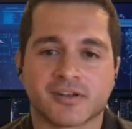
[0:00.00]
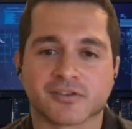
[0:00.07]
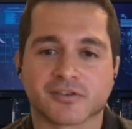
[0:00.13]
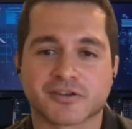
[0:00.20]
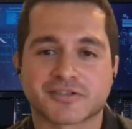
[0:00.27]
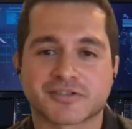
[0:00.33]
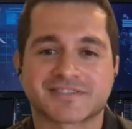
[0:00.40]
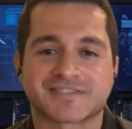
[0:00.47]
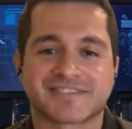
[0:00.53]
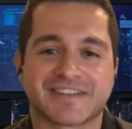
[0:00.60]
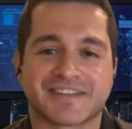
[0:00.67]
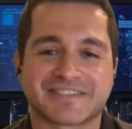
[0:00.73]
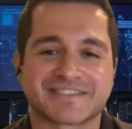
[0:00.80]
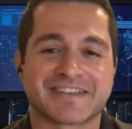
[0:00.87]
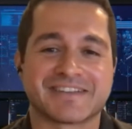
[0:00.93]
alerts
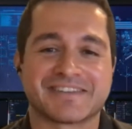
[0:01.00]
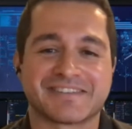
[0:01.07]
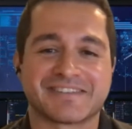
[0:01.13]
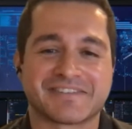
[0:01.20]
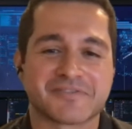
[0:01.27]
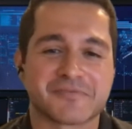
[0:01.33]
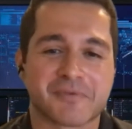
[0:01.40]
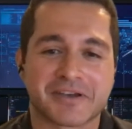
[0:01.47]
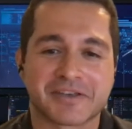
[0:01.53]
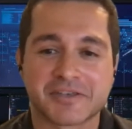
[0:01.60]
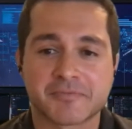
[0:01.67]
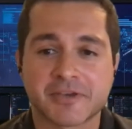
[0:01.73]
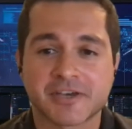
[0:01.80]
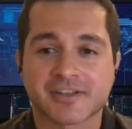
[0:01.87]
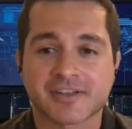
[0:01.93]
that sent to my
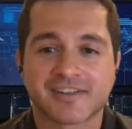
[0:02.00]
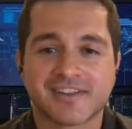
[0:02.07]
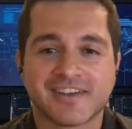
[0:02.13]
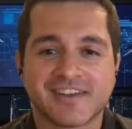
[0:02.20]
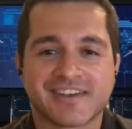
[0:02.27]
email,